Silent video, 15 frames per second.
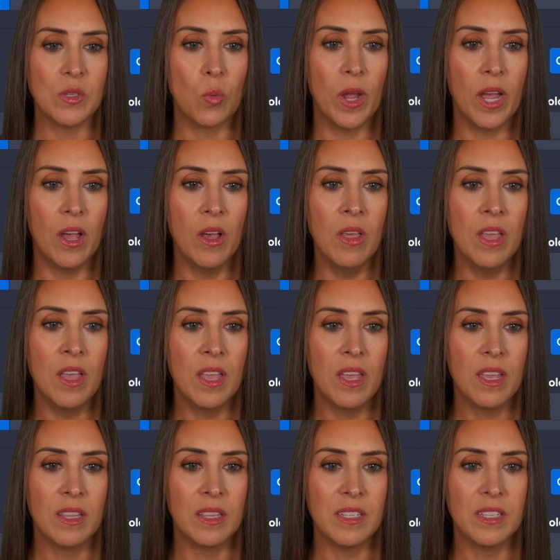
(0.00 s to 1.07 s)
well.
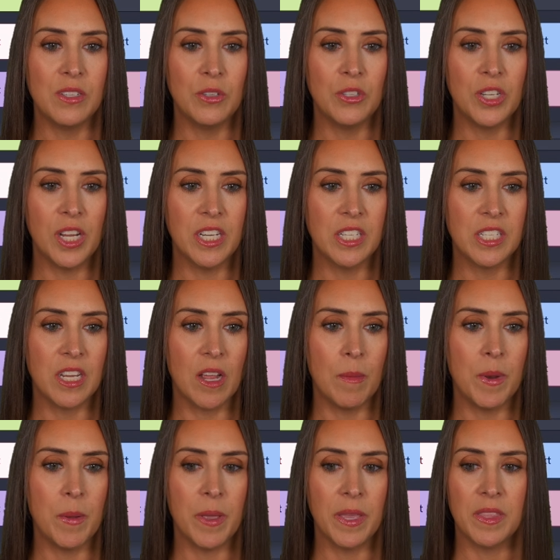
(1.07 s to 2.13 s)
Let's do change style. I'm
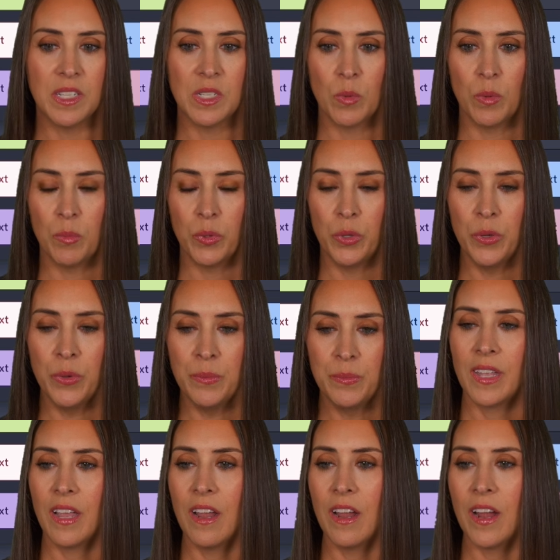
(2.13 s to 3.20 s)
going to make this one blue.
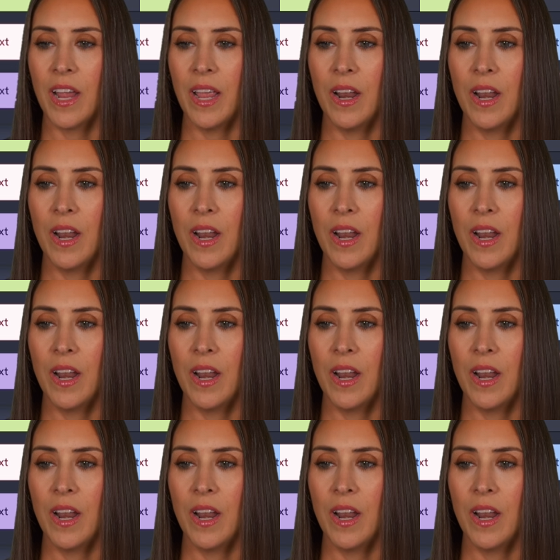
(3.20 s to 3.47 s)
All right,